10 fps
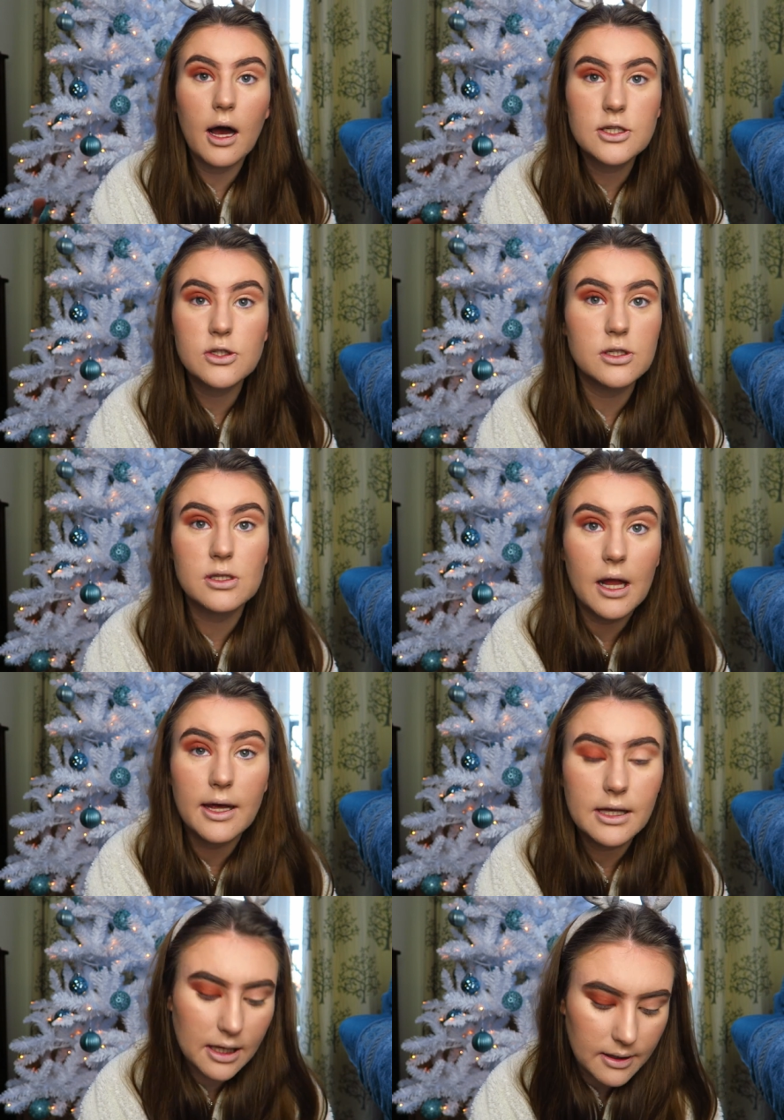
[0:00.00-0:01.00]
I just
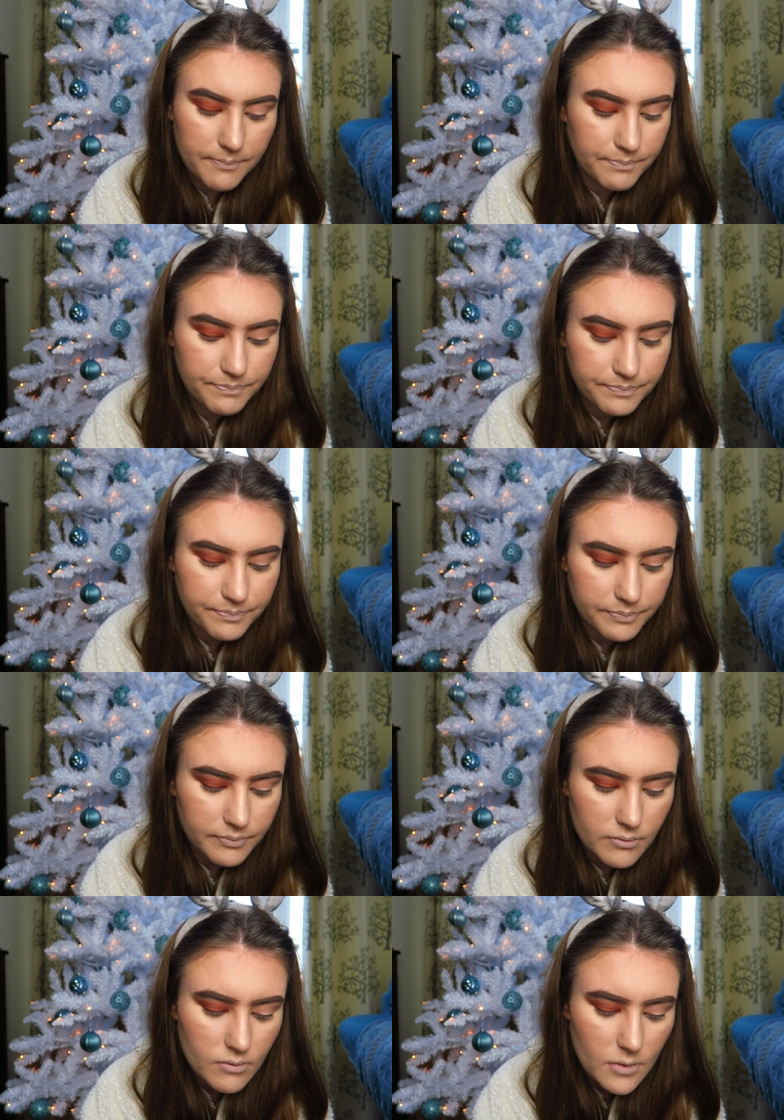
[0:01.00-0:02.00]
like it.
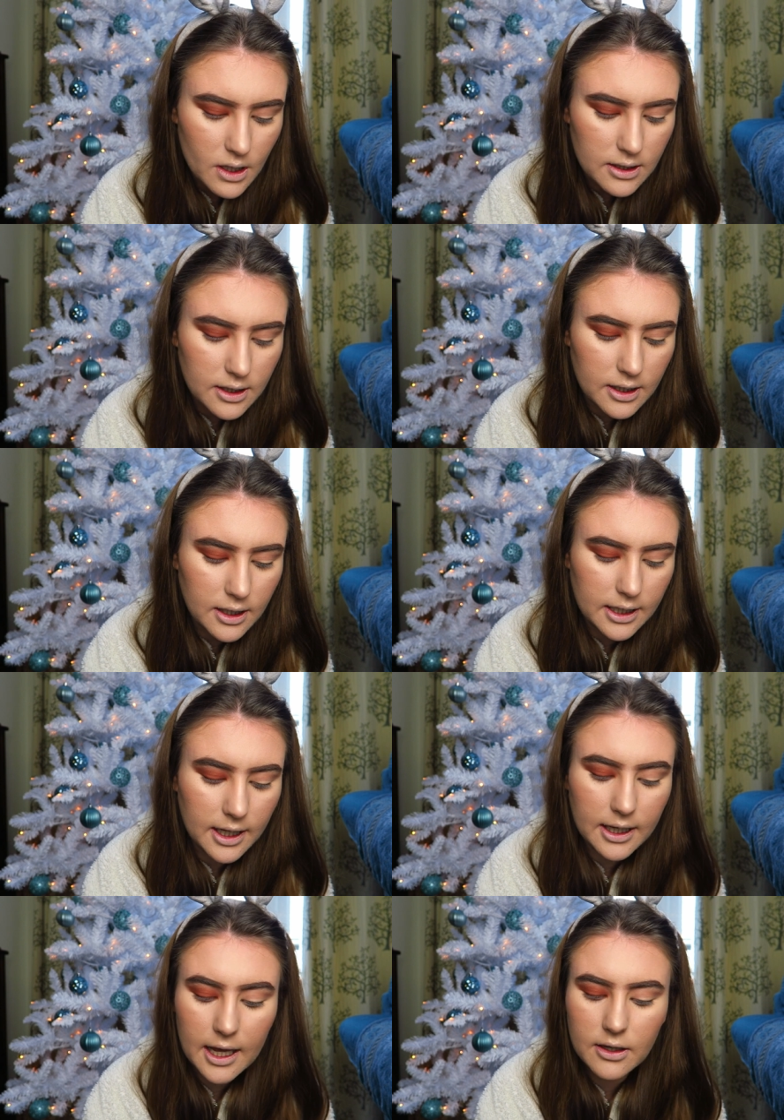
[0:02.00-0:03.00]
Yeah, like
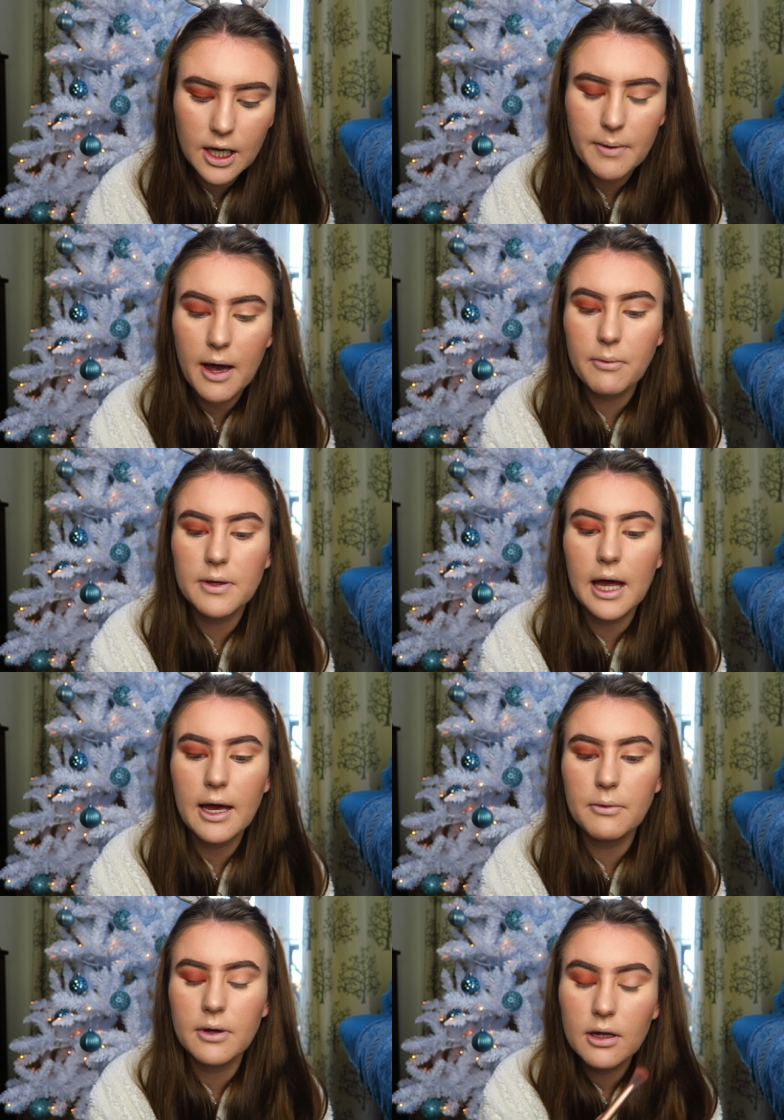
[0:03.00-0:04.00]
I can go out
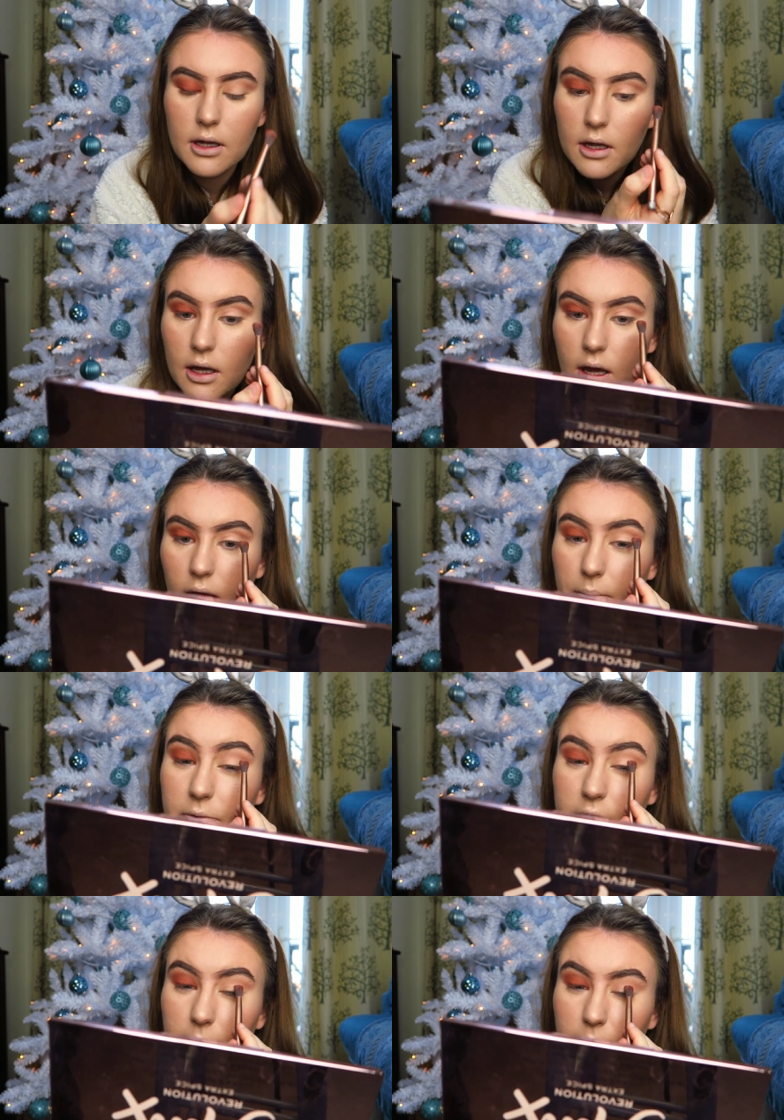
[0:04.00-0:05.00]
without
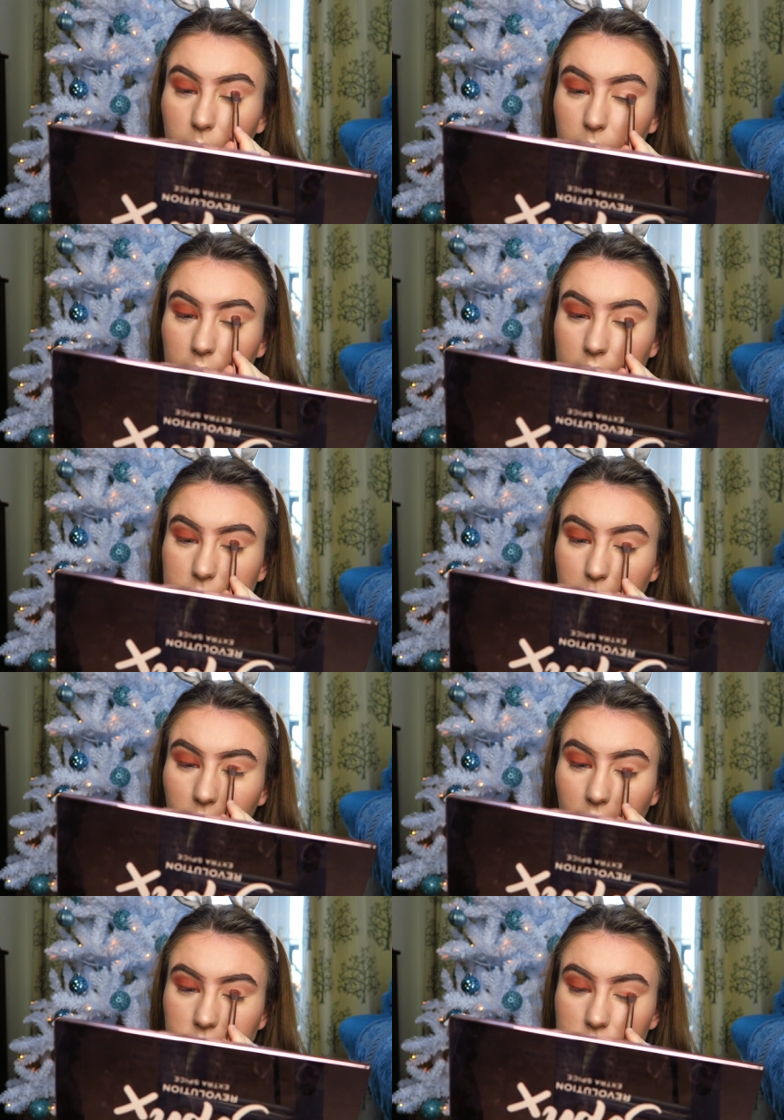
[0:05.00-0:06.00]
um, doing all this,
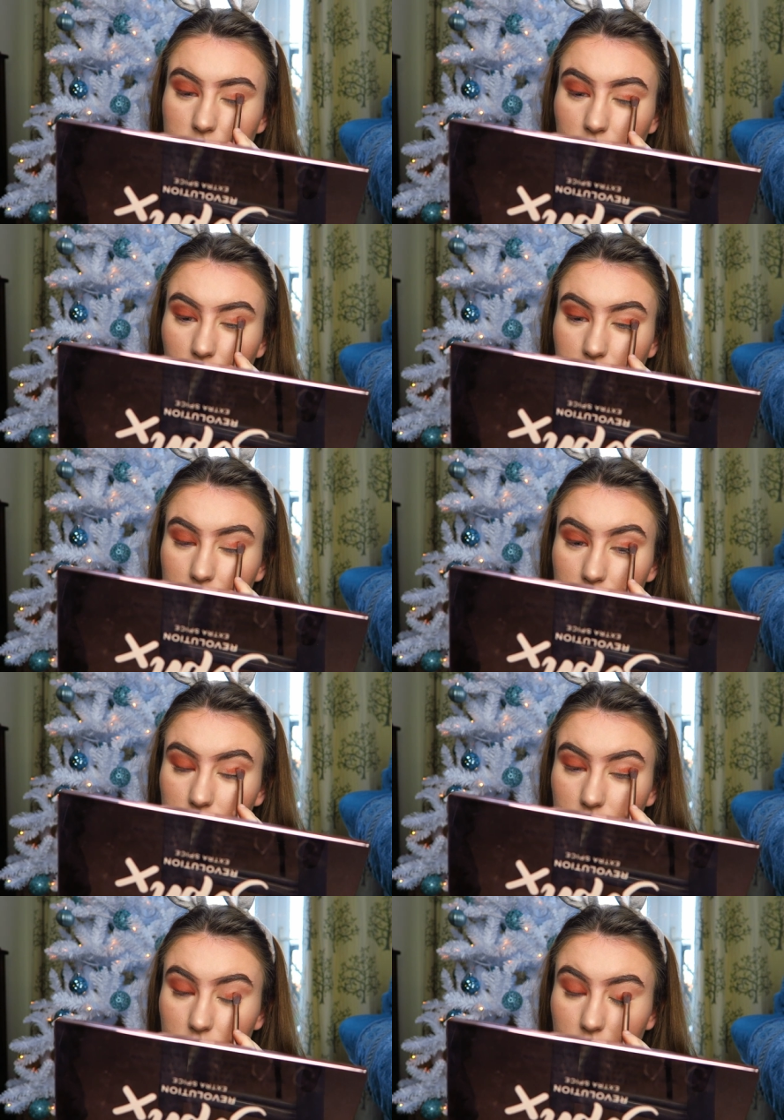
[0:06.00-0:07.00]
but I just love it.
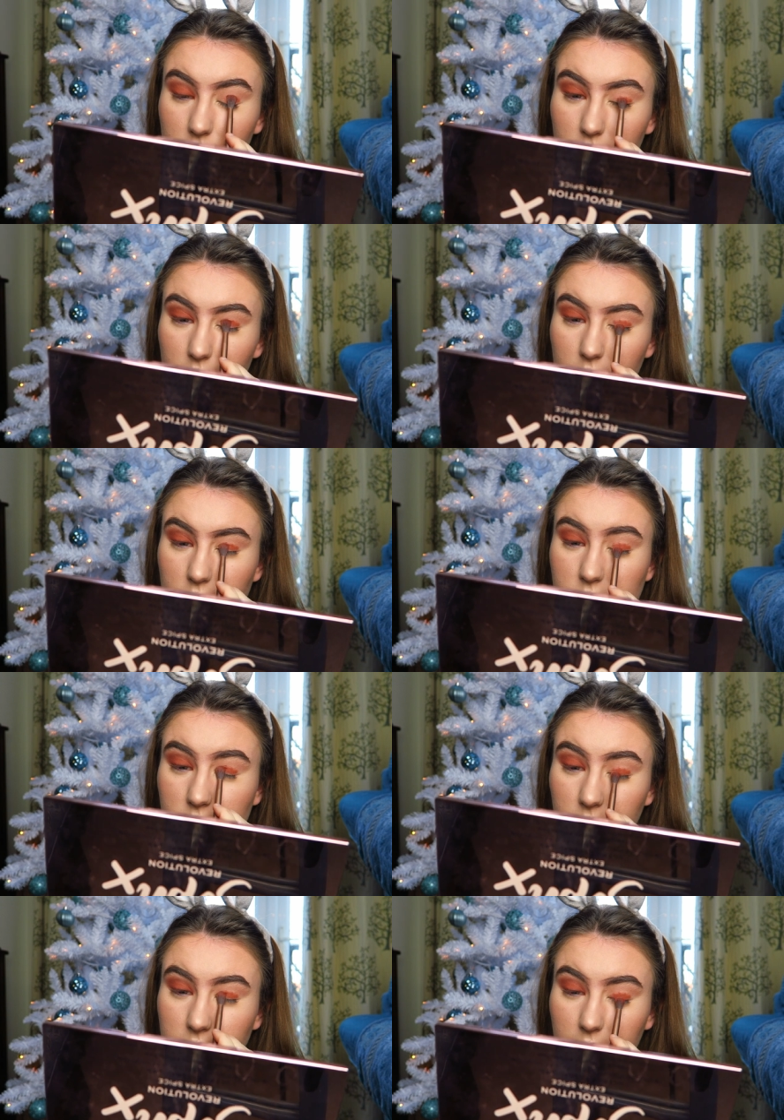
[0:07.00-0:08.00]
Just
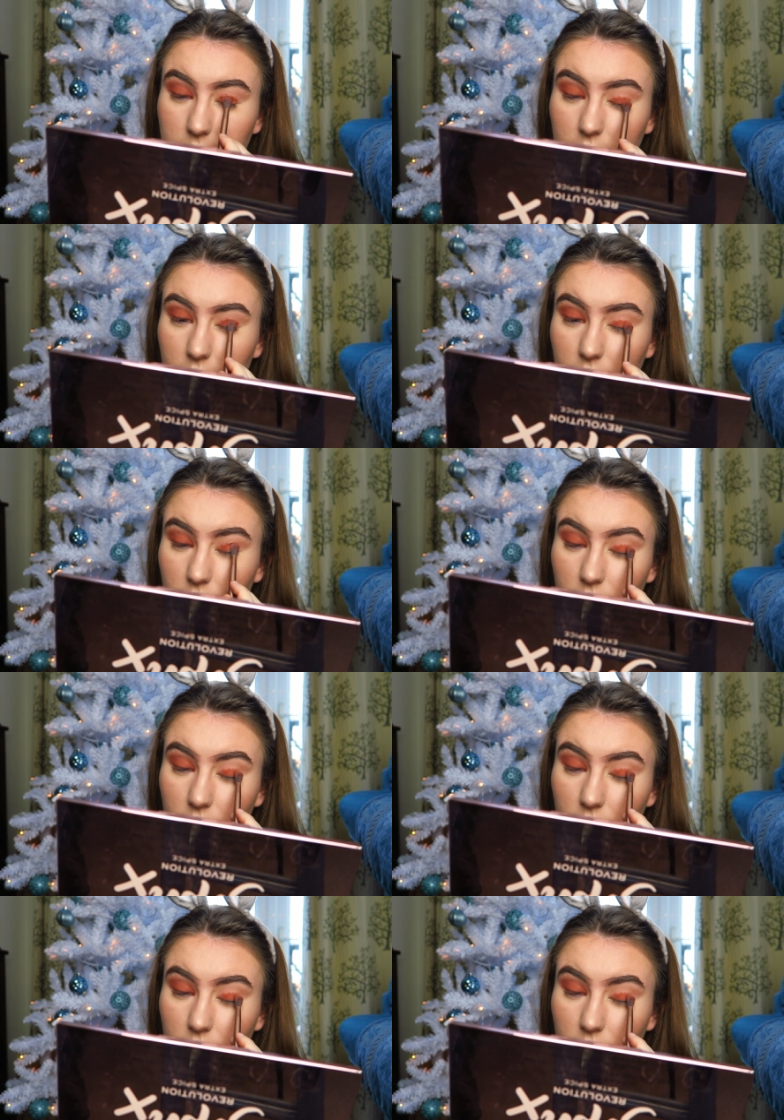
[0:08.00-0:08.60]
love doing it.